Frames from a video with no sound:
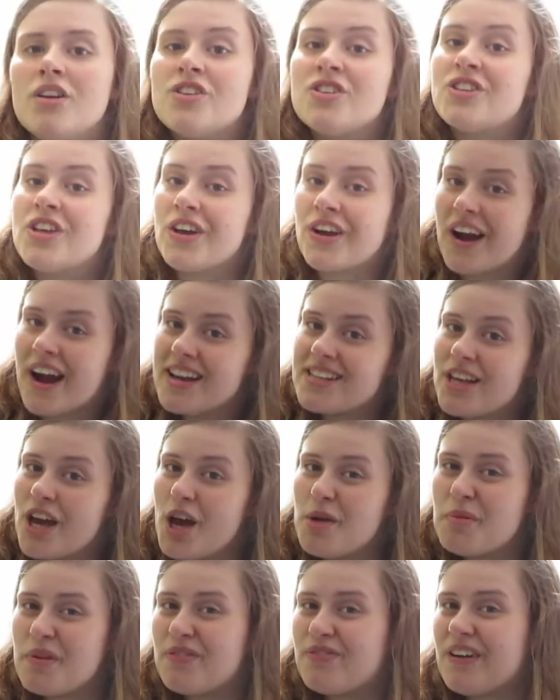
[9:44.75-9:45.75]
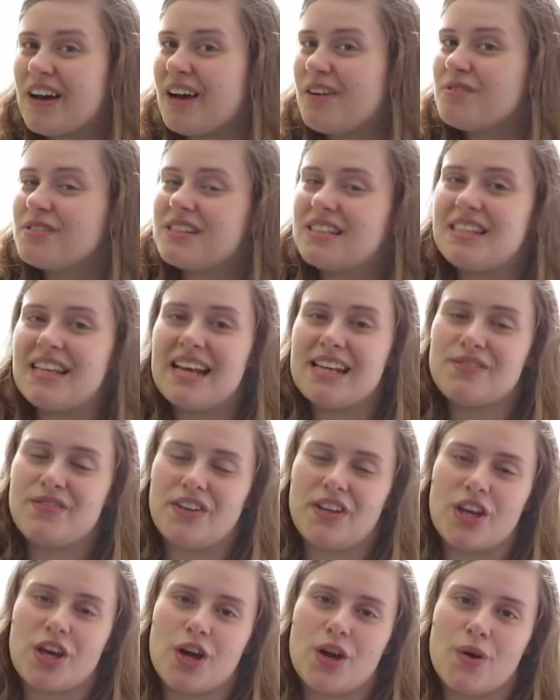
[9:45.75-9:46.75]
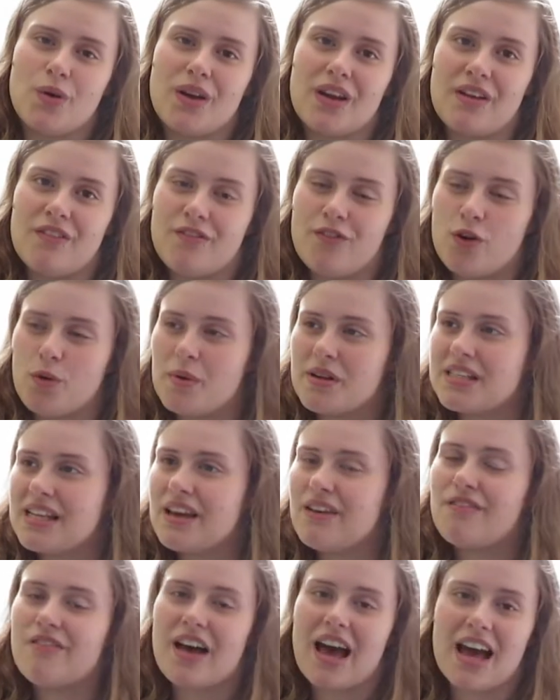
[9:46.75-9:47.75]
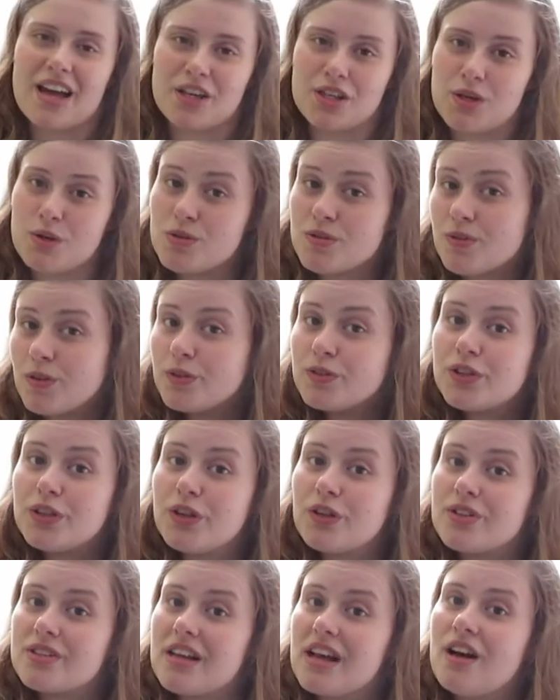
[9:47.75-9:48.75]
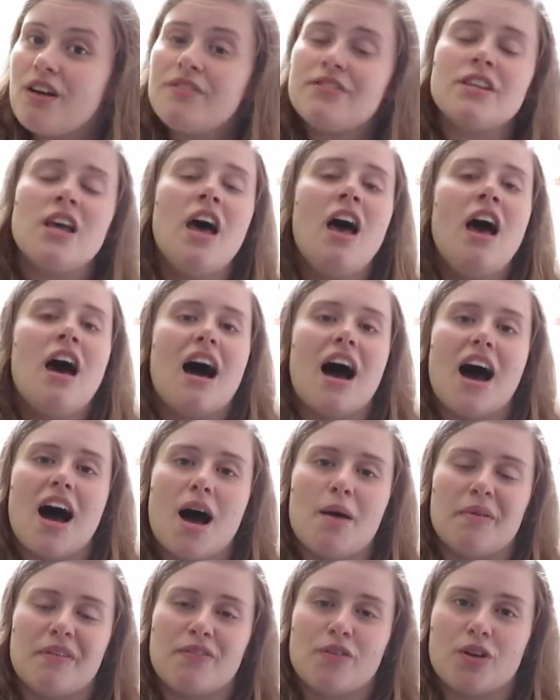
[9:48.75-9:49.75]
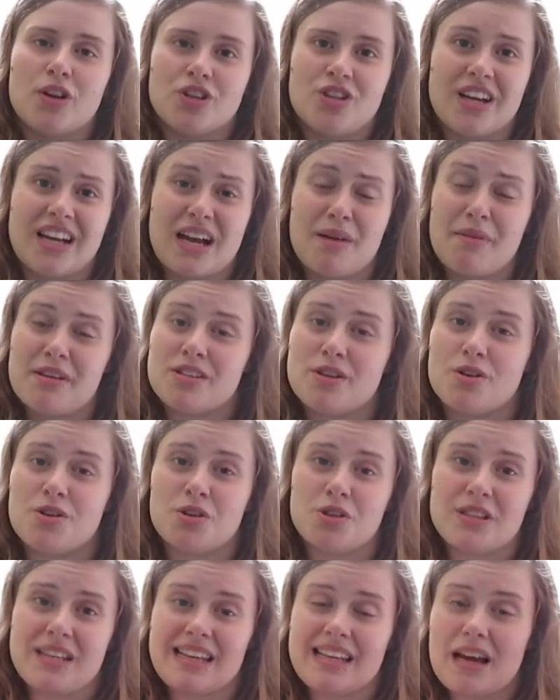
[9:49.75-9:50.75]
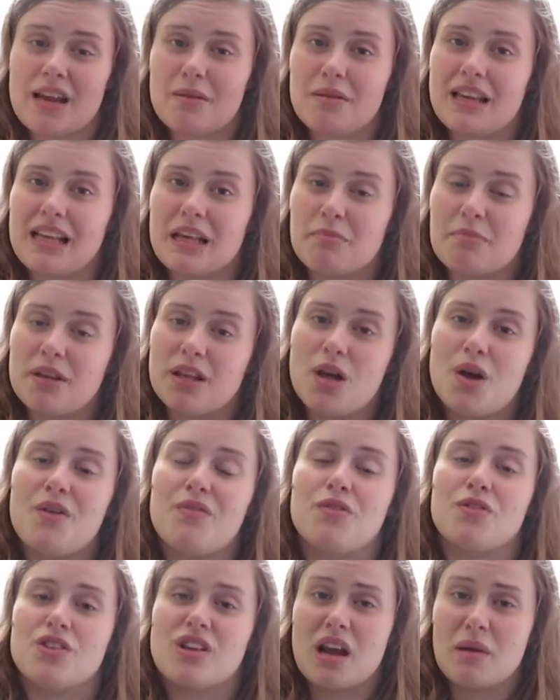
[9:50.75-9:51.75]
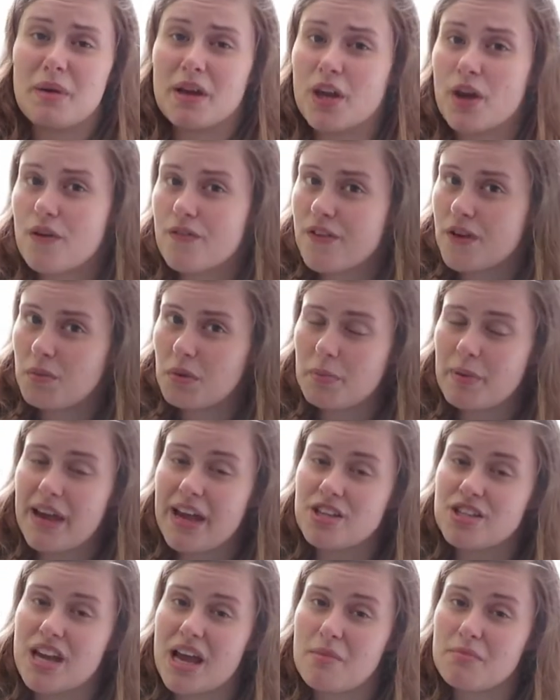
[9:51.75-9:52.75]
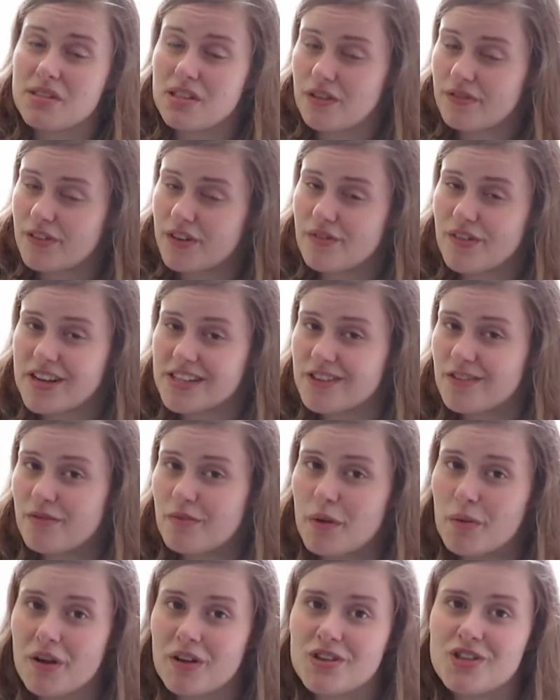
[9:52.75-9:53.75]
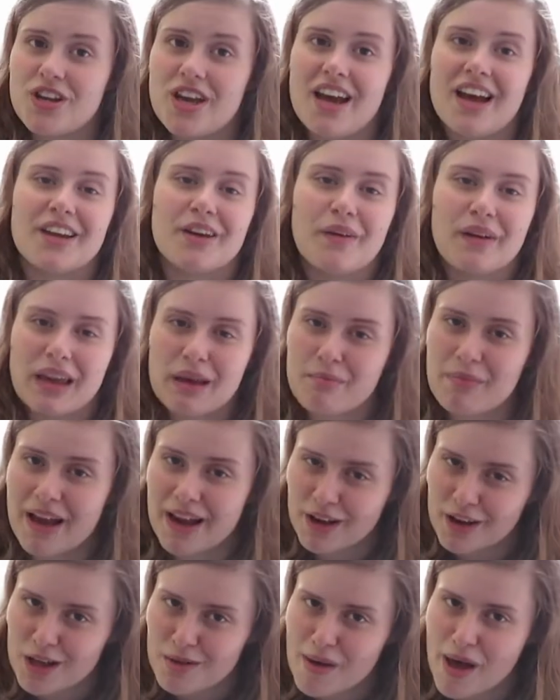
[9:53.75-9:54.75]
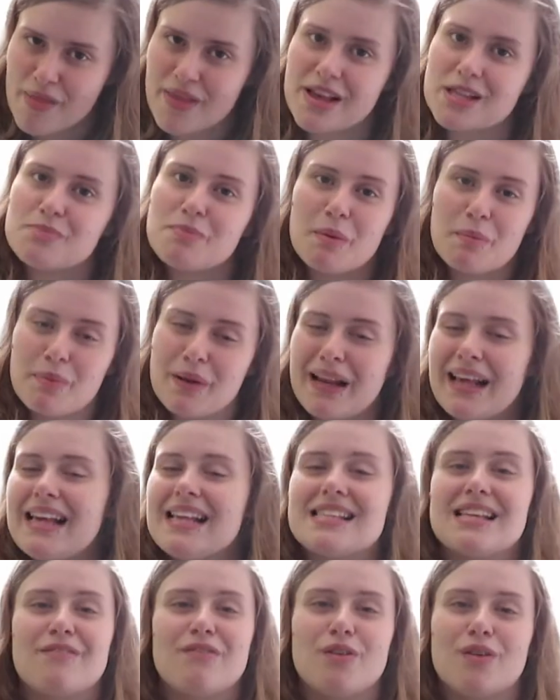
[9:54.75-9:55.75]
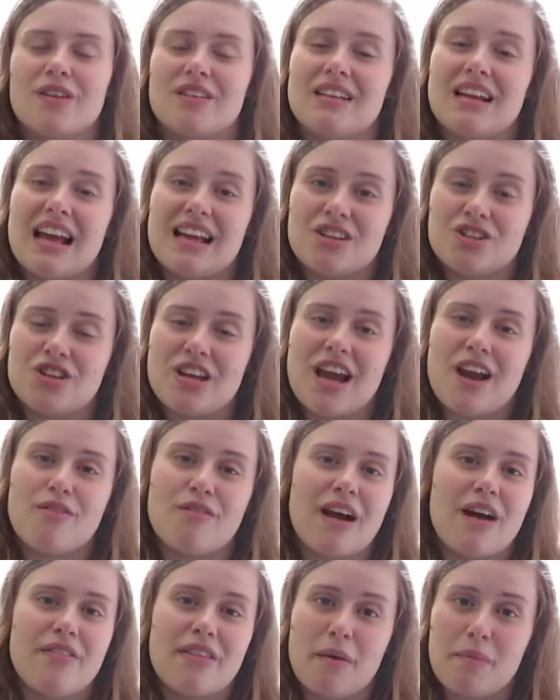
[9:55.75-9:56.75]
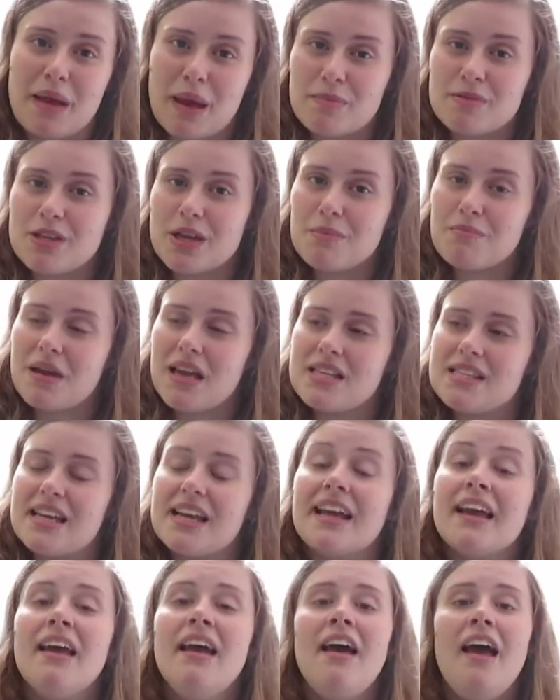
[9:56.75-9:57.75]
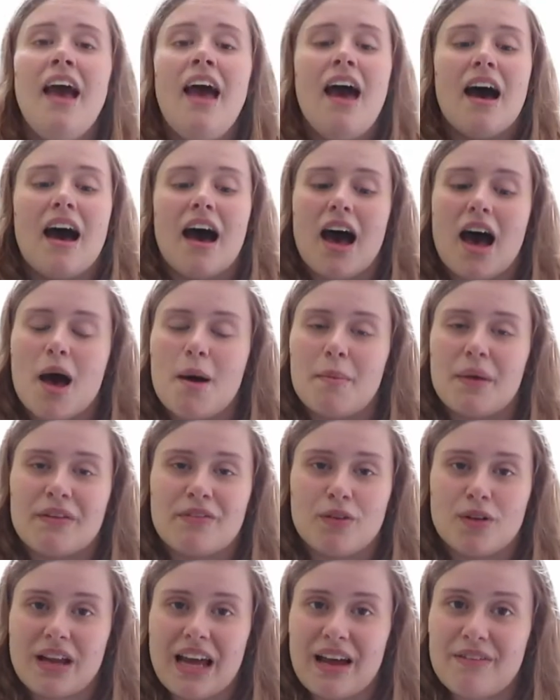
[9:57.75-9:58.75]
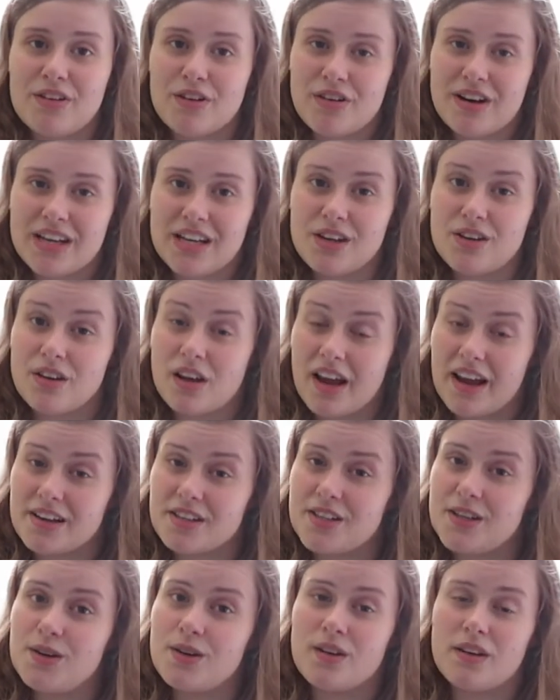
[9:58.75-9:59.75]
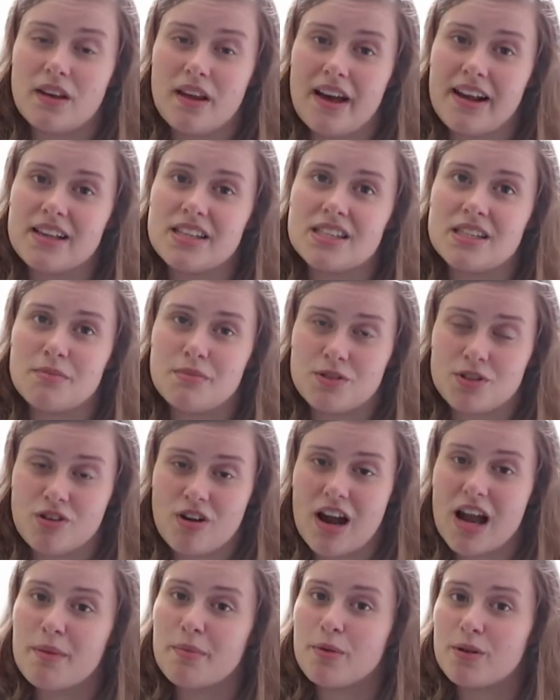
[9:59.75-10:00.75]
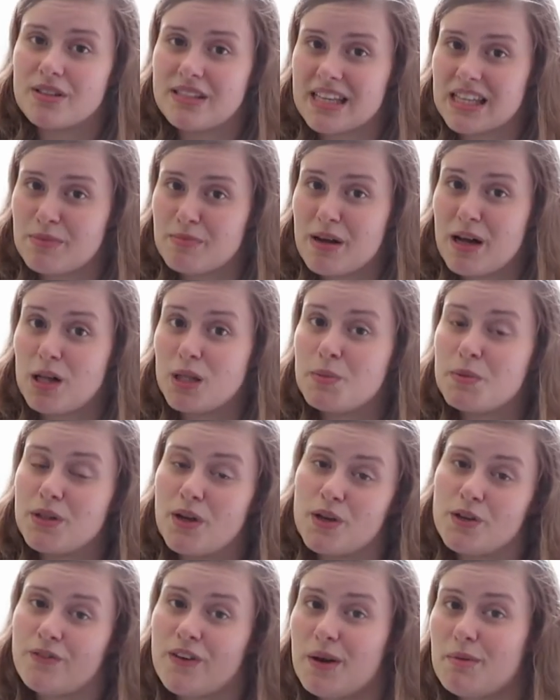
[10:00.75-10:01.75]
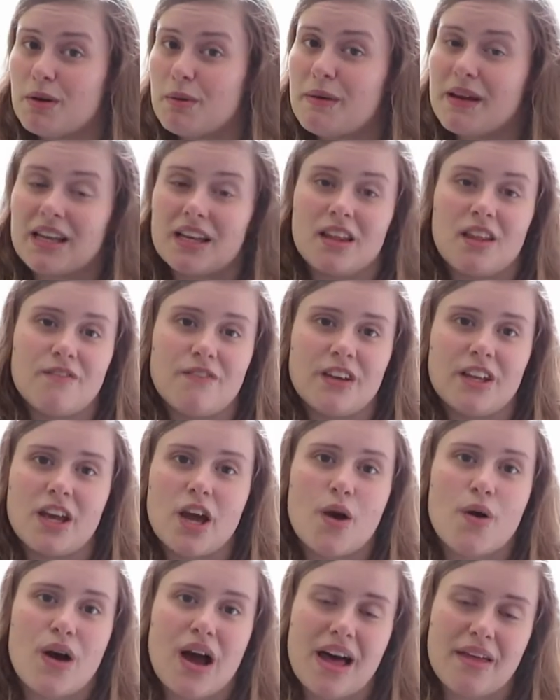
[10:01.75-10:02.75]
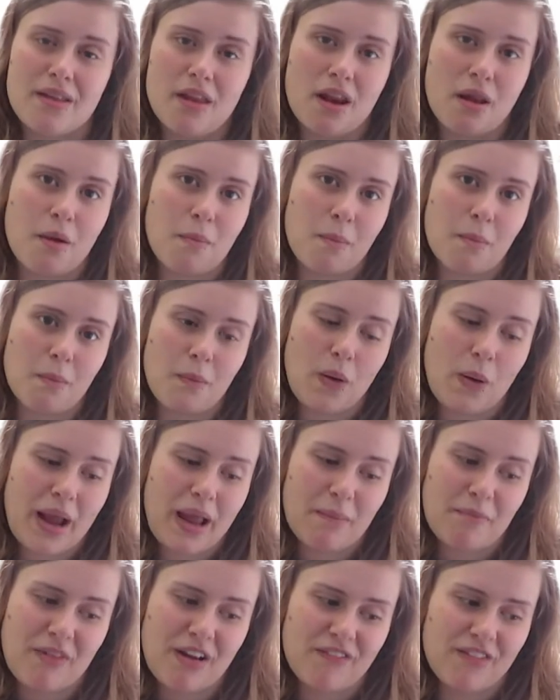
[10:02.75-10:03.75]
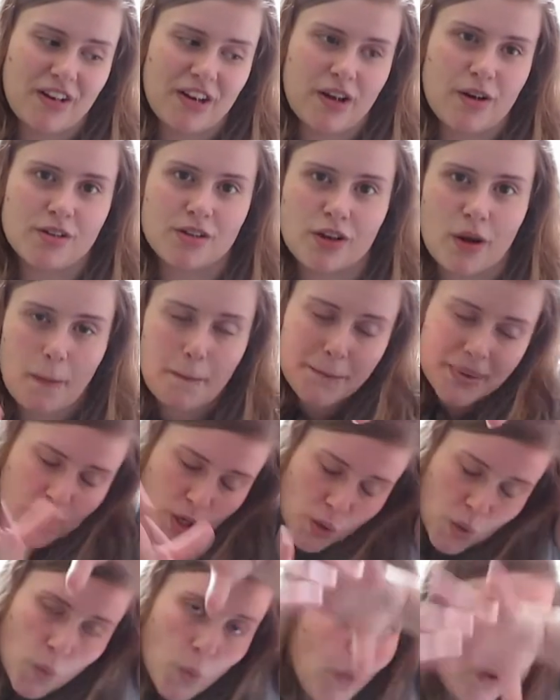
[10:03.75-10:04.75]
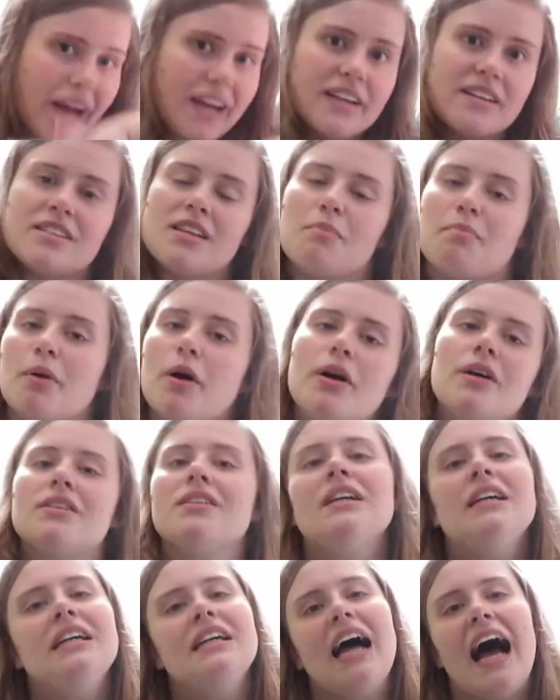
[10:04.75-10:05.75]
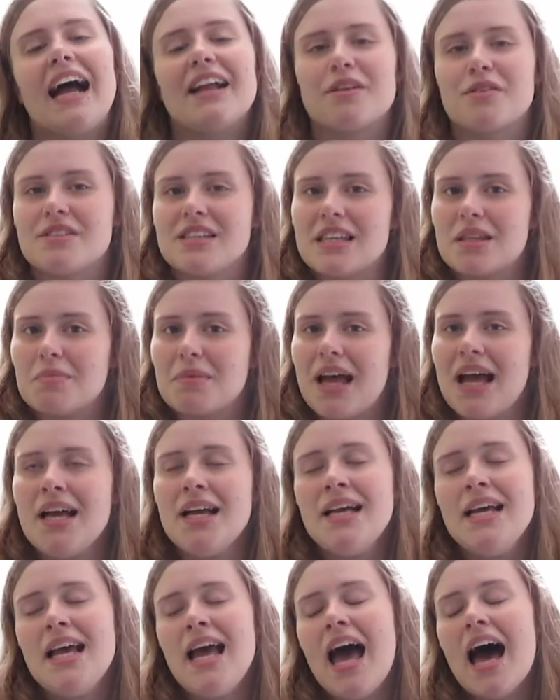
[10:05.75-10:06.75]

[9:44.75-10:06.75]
So guys, I hope you found today's video informative and useful to yourselves. If you want to check out my socials, they're down in the link below. If you check out my GoFundMe page, I am still fundraising for my wheelchair. I know I keep banging on about this, but please, if you can share around, that'd be absolutely amazing. If you haven't already, you'd like to, you can like, subscribe, or ding the bell to be notified when I make another video, and my videos go pow in your sub box, and you'll see them there.